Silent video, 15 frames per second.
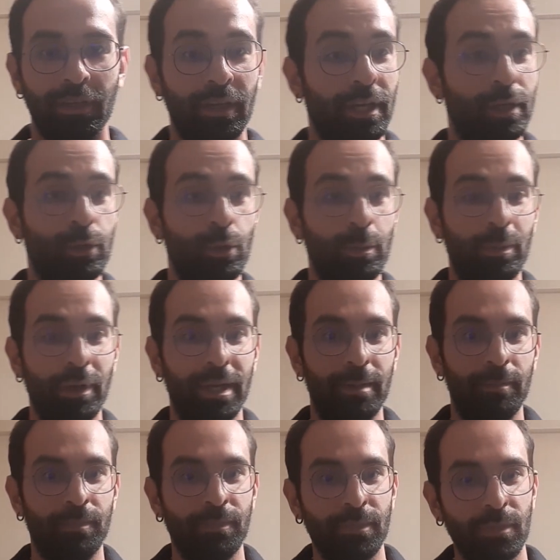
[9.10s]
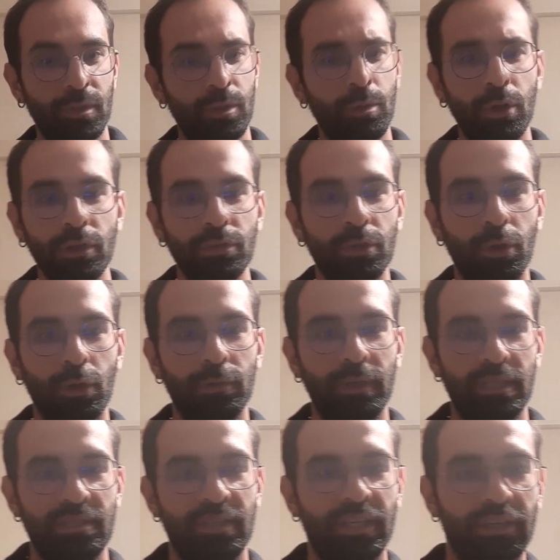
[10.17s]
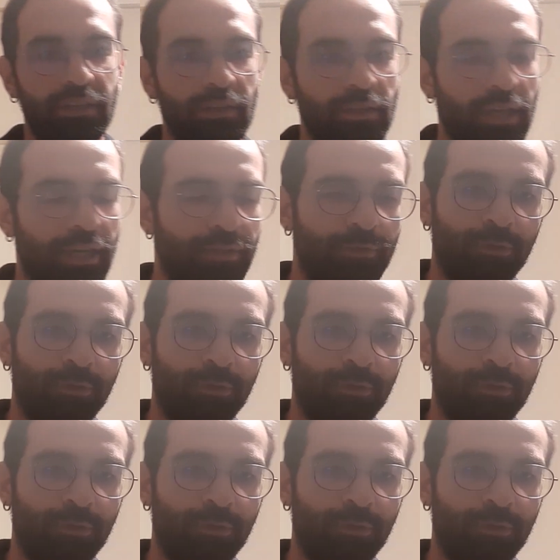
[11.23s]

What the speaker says: Equilibria, the word you always hear and